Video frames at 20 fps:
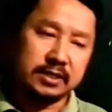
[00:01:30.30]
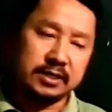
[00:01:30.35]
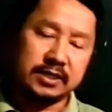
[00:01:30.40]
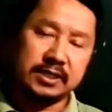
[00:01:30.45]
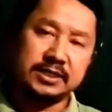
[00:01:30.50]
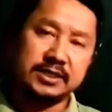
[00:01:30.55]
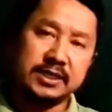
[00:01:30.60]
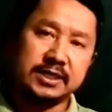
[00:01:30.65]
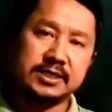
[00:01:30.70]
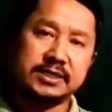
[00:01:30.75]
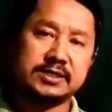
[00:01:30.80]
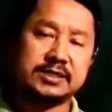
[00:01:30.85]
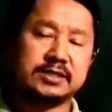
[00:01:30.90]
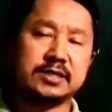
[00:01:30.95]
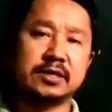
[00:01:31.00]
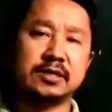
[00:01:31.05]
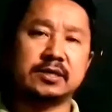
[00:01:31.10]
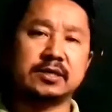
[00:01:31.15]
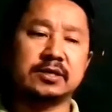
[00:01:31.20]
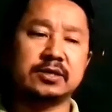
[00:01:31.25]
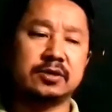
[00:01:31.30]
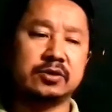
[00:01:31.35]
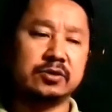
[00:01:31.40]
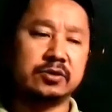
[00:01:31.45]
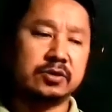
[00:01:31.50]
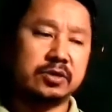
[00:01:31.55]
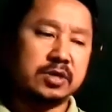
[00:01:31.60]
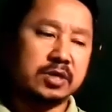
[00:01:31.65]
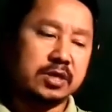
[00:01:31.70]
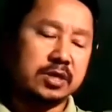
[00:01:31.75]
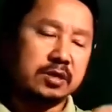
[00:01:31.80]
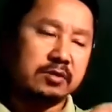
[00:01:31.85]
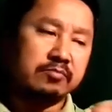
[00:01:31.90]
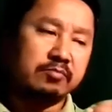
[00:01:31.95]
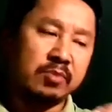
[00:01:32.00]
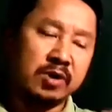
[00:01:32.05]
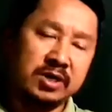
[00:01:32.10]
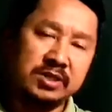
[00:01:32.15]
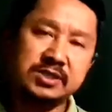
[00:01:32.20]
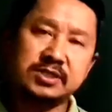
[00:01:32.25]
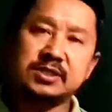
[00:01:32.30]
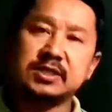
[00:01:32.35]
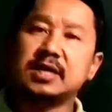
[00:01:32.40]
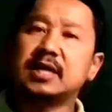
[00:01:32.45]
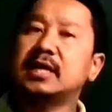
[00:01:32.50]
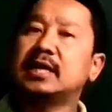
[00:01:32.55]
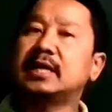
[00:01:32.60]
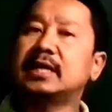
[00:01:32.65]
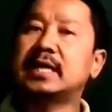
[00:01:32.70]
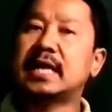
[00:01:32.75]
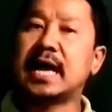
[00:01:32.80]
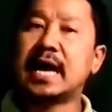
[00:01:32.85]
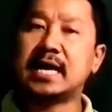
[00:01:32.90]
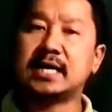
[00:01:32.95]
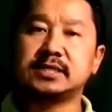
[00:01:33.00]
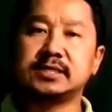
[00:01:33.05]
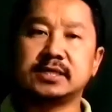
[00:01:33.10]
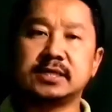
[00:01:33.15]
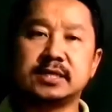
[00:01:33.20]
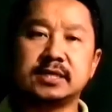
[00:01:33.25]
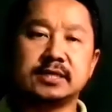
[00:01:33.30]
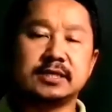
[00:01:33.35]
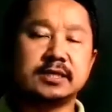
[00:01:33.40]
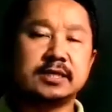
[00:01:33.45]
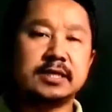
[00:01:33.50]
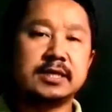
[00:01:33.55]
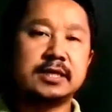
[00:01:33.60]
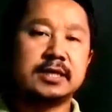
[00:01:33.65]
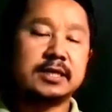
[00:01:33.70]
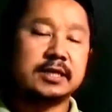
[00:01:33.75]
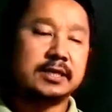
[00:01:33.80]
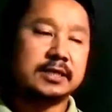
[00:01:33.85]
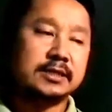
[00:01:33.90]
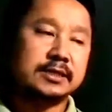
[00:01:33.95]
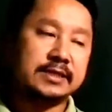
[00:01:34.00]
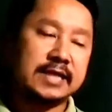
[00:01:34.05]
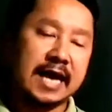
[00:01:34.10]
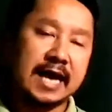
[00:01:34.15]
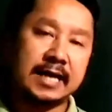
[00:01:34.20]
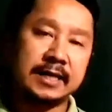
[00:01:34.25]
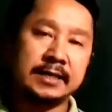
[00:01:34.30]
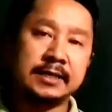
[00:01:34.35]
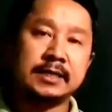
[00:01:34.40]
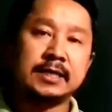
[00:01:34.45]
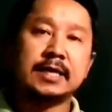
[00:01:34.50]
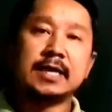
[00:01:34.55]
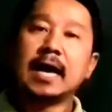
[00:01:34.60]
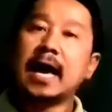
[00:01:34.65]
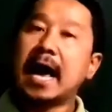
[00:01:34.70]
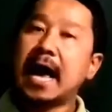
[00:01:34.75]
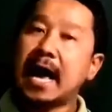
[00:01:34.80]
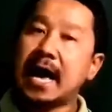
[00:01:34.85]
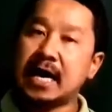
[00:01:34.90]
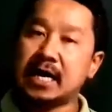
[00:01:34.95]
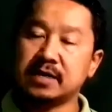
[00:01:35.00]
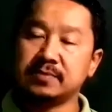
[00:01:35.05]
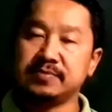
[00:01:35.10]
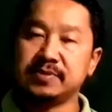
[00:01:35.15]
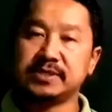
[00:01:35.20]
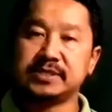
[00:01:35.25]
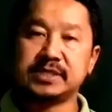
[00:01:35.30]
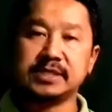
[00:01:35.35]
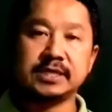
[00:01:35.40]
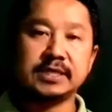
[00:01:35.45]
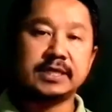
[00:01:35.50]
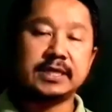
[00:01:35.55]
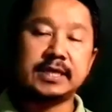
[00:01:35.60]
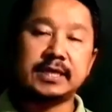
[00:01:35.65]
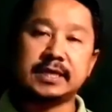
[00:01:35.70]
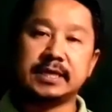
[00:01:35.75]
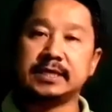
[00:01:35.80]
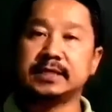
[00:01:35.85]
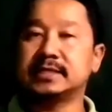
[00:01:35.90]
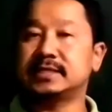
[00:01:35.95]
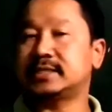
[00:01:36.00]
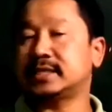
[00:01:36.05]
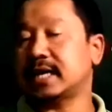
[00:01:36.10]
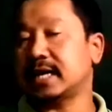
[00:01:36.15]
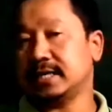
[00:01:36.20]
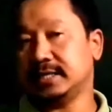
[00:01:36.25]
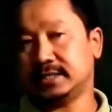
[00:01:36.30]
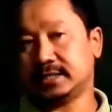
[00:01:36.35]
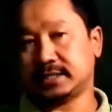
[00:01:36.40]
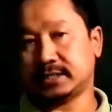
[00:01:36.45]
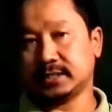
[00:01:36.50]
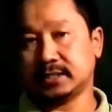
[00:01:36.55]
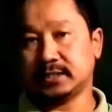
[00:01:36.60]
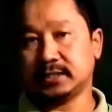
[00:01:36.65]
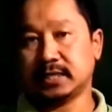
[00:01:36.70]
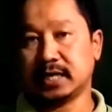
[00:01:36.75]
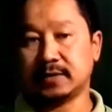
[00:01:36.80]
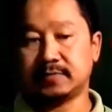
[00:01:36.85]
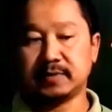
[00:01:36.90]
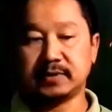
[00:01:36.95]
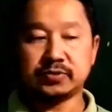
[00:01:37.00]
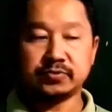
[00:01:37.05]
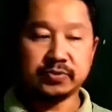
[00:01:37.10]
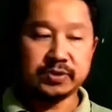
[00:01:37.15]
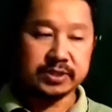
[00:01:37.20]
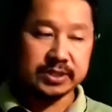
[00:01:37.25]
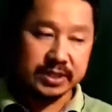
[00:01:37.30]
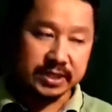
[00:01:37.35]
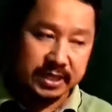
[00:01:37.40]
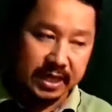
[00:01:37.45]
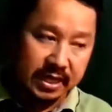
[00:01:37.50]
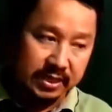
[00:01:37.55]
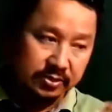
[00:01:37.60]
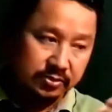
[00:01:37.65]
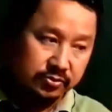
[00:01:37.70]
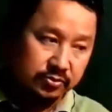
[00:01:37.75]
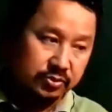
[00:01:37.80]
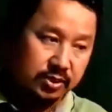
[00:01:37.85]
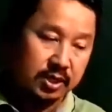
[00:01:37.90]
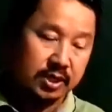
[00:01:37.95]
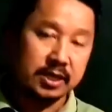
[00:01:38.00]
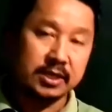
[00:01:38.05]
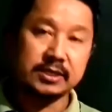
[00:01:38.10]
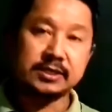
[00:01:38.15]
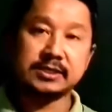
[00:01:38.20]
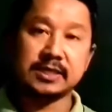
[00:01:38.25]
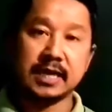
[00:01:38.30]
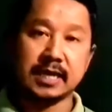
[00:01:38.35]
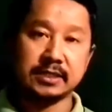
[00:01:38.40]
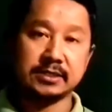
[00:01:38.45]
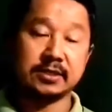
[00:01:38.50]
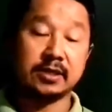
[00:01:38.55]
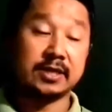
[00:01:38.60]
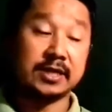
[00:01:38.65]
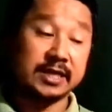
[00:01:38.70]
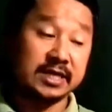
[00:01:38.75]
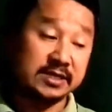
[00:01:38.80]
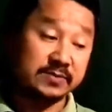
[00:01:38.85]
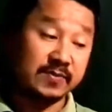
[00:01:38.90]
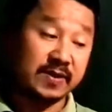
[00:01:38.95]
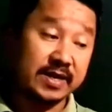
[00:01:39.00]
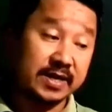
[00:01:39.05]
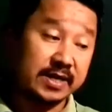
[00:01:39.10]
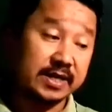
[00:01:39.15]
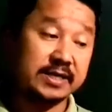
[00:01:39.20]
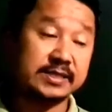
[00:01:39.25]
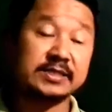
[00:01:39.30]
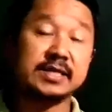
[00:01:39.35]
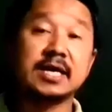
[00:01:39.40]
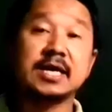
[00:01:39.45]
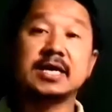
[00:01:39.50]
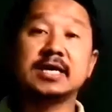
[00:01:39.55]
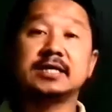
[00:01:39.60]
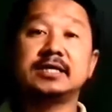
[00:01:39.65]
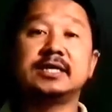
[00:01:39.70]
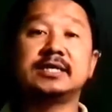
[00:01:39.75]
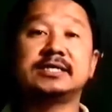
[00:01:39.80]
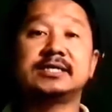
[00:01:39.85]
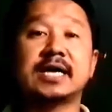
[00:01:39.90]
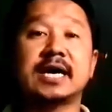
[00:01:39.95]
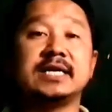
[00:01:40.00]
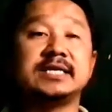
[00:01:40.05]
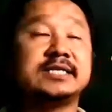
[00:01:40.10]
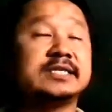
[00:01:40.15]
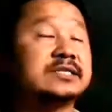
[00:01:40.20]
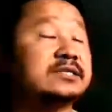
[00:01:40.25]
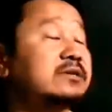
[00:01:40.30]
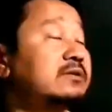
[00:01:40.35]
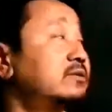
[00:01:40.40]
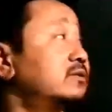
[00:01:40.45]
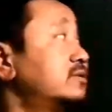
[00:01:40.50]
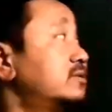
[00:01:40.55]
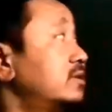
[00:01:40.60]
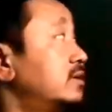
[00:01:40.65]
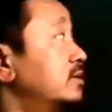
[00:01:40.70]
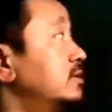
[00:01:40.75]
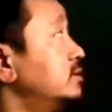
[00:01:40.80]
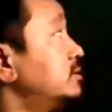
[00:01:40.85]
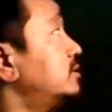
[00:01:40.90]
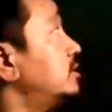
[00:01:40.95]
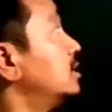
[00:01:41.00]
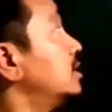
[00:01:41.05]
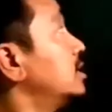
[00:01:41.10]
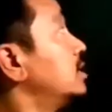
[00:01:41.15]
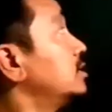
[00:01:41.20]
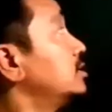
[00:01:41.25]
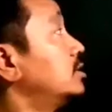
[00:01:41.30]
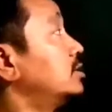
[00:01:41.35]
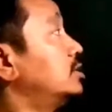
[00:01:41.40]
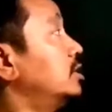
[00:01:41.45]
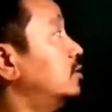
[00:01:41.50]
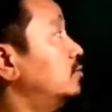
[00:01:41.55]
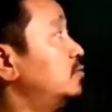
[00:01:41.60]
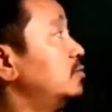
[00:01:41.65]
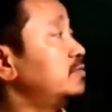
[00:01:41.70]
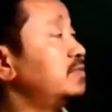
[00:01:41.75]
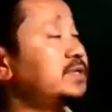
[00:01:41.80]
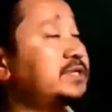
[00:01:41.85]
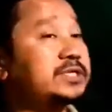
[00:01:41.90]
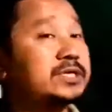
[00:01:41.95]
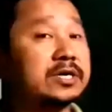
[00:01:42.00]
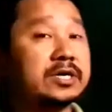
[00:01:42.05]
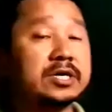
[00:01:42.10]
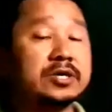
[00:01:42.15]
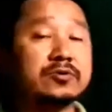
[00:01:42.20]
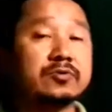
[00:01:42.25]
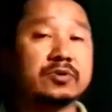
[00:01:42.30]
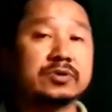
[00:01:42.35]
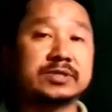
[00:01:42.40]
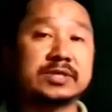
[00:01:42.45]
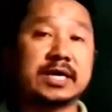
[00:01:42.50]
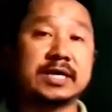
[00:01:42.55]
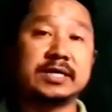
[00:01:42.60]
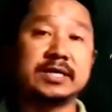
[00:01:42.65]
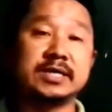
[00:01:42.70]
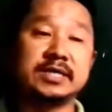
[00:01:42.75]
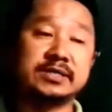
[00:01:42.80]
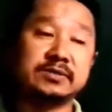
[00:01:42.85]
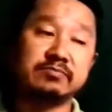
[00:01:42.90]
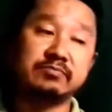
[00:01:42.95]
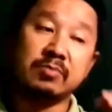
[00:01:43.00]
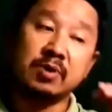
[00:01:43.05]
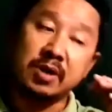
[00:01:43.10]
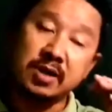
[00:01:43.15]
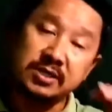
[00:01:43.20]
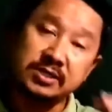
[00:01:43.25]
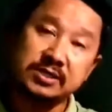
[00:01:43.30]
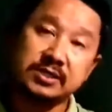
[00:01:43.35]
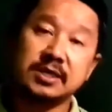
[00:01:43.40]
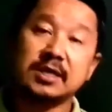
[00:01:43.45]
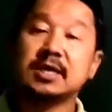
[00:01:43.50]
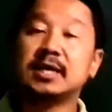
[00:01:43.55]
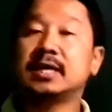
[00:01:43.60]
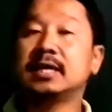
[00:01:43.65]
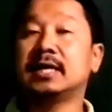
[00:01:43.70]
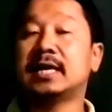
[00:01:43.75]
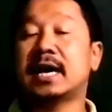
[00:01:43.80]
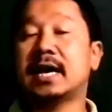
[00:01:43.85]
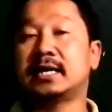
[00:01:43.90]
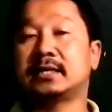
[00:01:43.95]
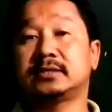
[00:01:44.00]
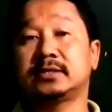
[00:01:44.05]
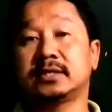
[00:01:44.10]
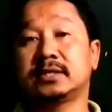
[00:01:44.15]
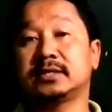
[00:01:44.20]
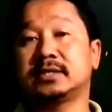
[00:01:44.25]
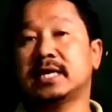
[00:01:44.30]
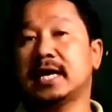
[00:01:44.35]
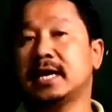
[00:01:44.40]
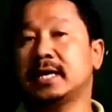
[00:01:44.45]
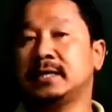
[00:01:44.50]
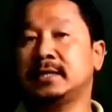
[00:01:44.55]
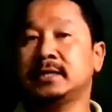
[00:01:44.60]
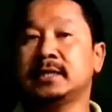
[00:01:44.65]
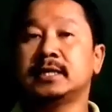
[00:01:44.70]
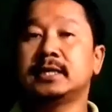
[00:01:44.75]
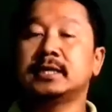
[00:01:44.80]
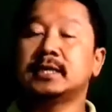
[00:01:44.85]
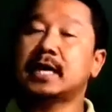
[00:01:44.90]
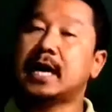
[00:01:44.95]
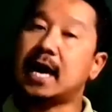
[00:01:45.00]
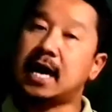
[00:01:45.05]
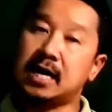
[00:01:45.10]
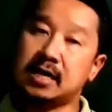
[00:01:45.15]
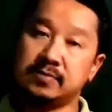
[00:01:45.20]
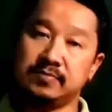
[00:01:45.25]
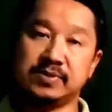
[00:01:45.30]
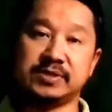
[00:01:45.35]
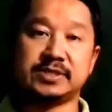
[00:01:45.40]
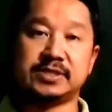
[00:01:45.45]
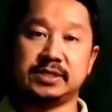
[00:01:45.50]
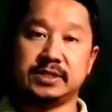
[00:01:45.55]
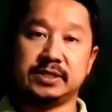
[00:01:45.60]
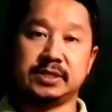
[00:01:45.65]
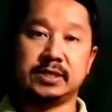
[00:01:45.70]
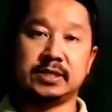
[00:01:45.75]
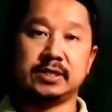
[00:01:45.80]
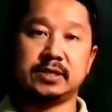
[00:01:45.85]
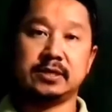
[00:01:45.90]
it is much larger than RBC in size. That means with regard to the size, or as far as the size is concerned, the WBC or leukocyte is much larger than RBC.